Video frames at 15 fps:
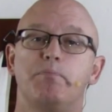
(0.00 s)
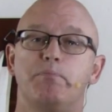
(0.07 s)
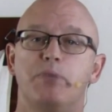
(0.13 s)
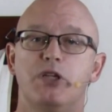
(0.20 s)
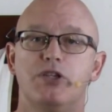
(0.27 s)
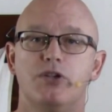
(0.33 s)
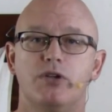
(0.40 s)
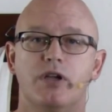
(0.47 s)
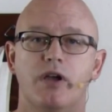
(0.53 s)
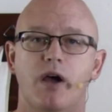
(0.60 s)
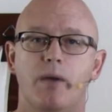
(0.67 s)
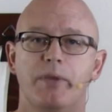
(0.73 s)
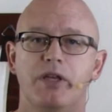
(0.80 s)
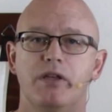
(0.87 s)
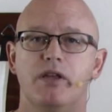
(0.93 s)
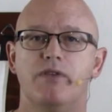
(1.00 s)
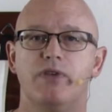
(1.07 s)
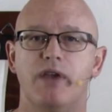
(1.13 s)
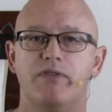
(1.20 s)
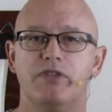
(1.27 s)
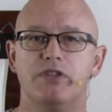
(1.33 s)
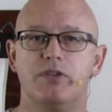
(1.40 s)
be sure to comment. If
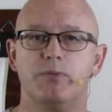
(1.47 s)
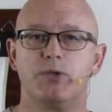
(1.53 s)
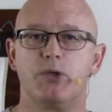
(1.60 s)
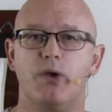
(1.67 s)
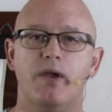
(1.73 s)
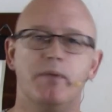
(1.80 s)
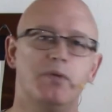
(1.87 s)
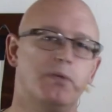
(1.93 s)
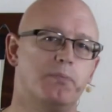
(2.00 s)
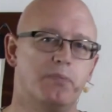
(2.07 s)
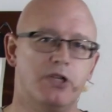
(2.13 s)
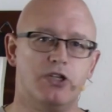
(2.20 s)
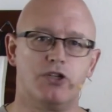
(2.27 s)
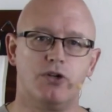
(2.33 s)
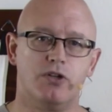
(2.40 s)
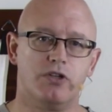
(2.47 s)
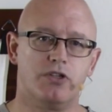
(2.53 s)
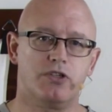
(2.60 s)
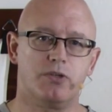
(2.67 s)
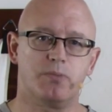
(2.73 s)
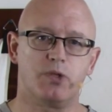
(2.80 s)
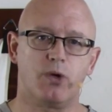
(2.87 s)
you haven't subscribed, be sure to
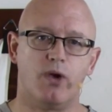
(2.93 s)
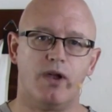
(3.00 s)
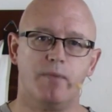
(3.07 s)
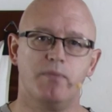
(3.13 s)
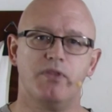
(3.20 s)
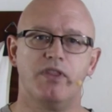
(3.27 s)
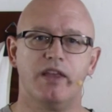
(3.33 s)
subscribe.